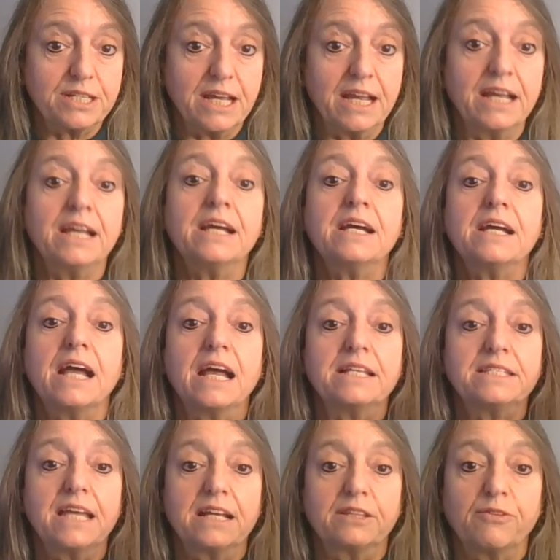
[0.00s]
day and
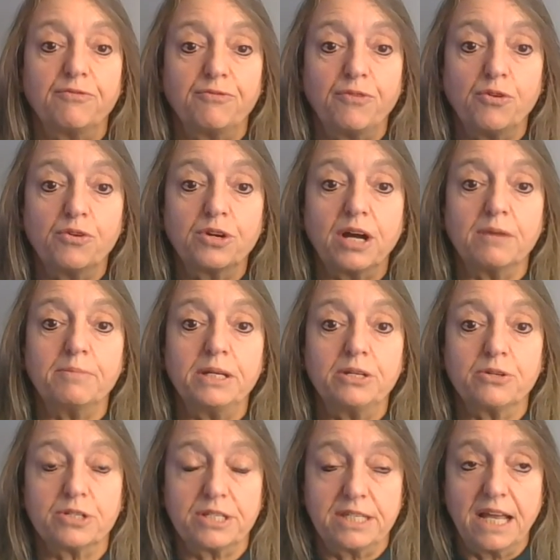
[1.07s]
take the full gummy
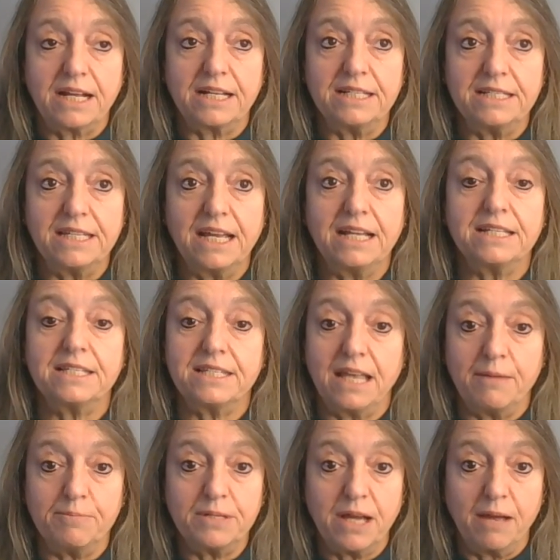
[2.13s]
your second day,
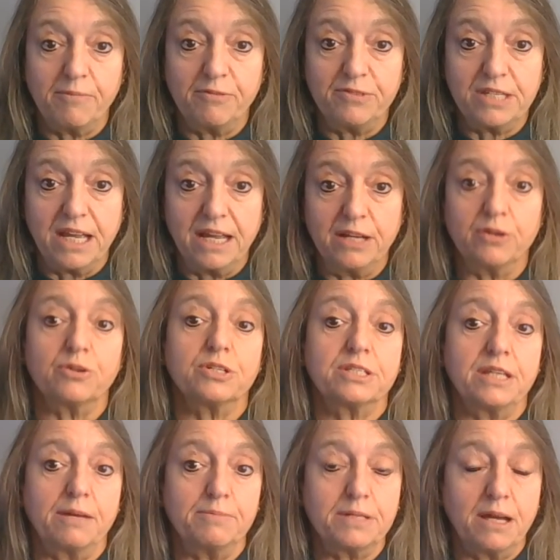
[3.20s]
same time of day or
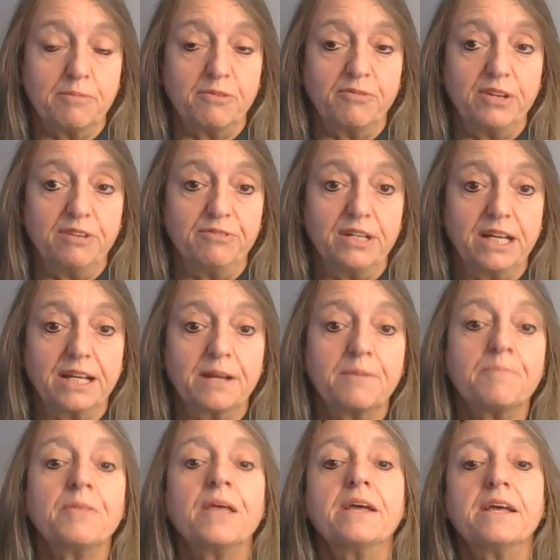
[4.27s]
same time of evening.
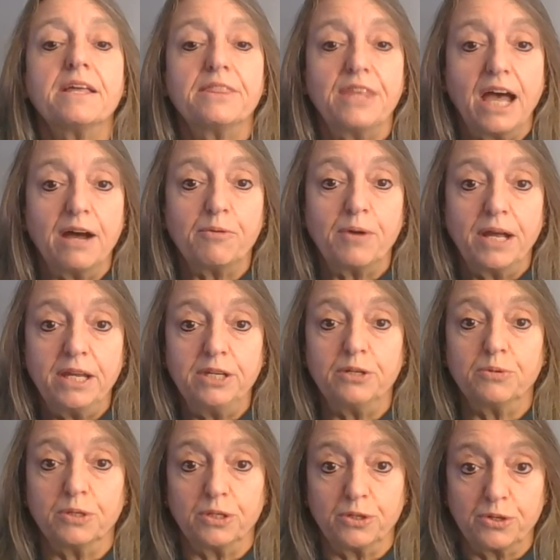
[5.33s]
That way you
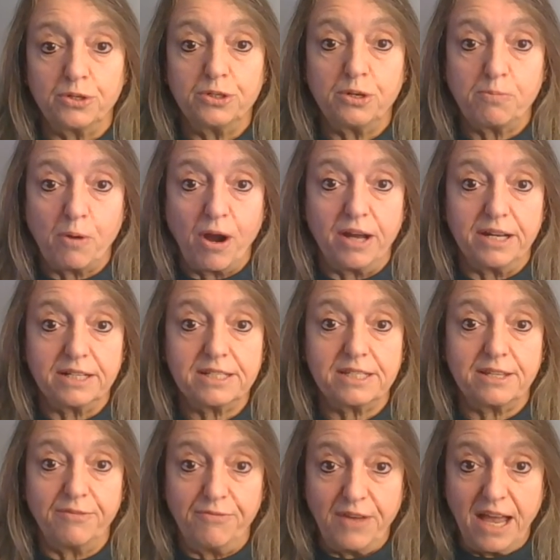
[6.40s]
will learn your products
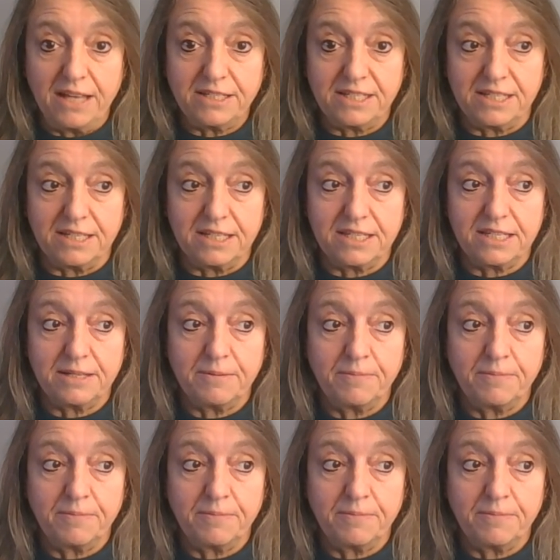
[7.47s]
the fastest.